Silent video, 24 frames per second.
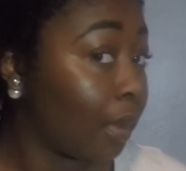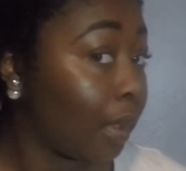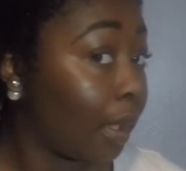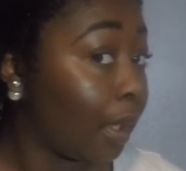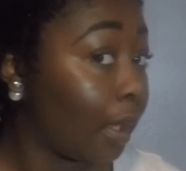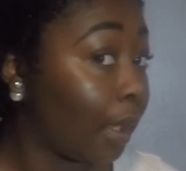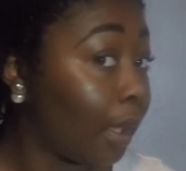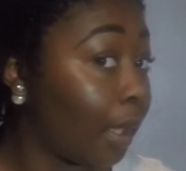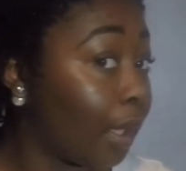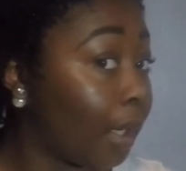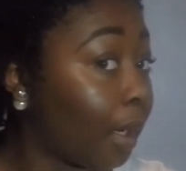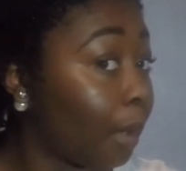
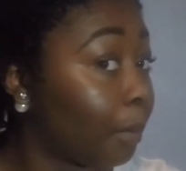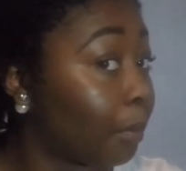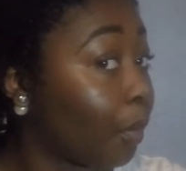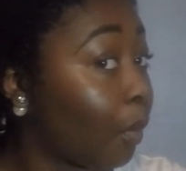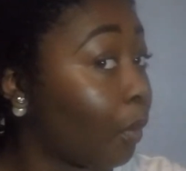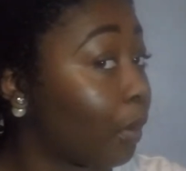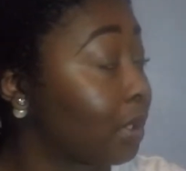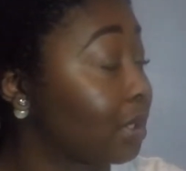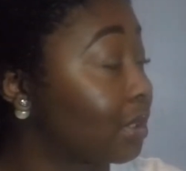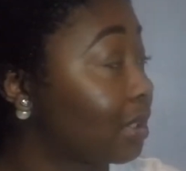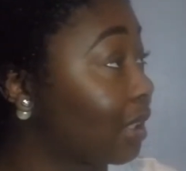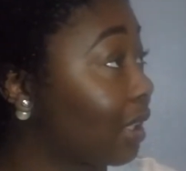and I'm
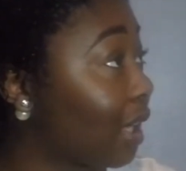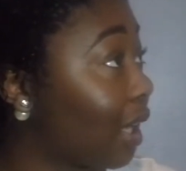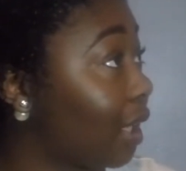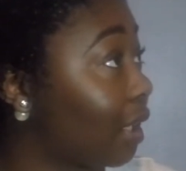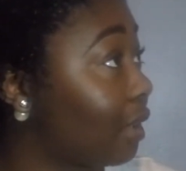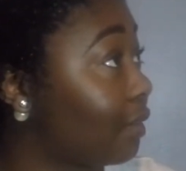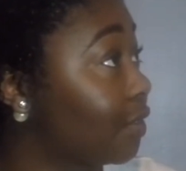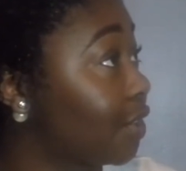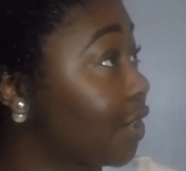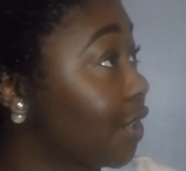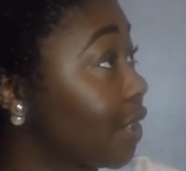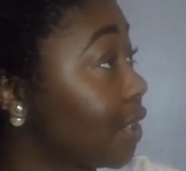going to kind
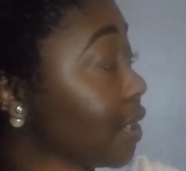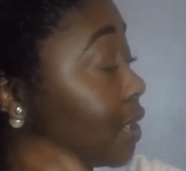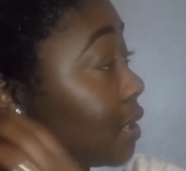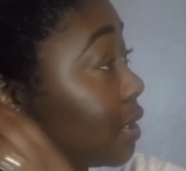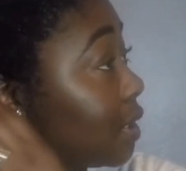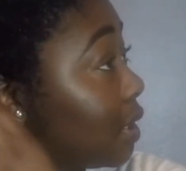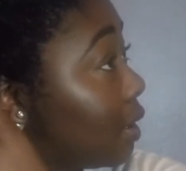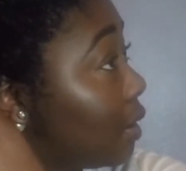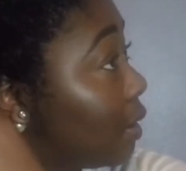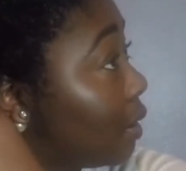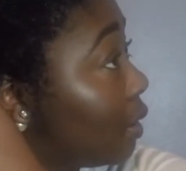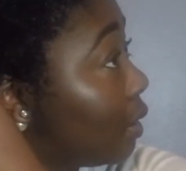of just